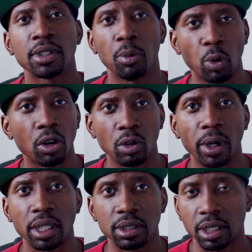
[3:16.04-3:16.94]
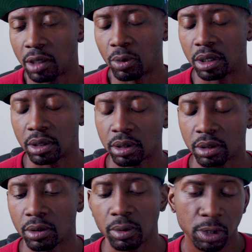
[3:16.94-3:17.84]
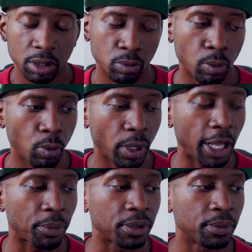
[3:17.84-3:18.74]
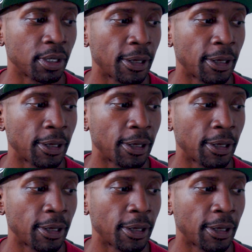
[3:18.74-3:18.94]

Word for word: him walking away and saying he would not which was what happened.